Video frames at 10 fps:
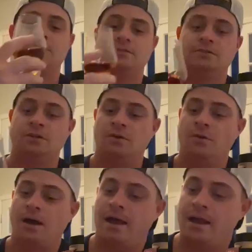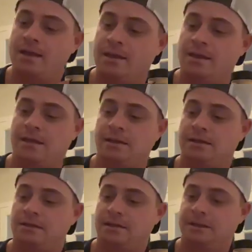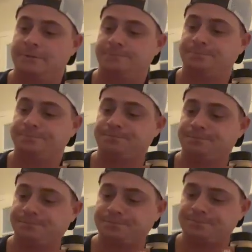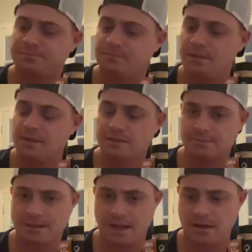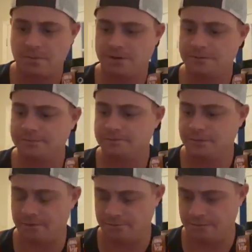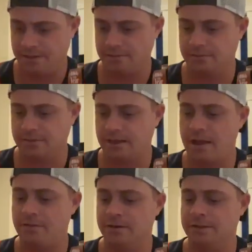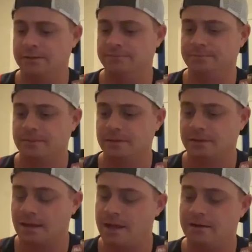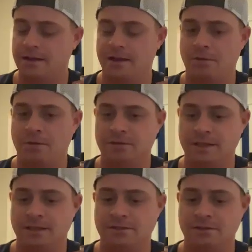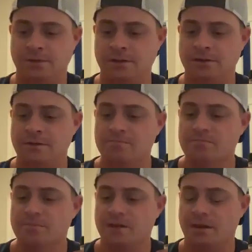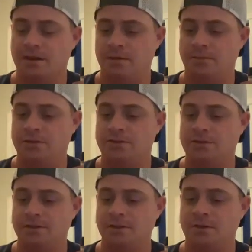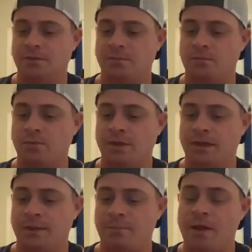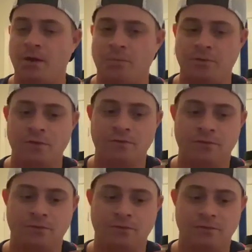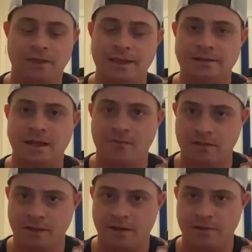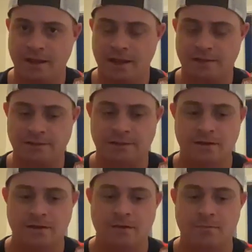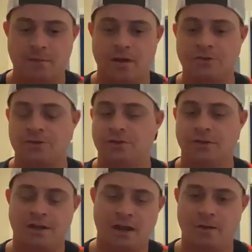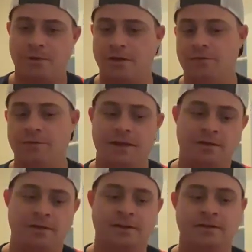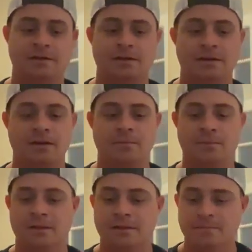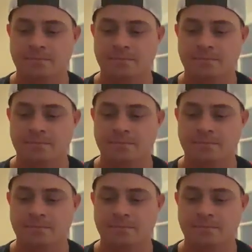So I get some caramel, definitely kind of a lighter caramel taste to it, which, with a barrel proof, it leans heavily on that brown sugar, caramel, vanilla, but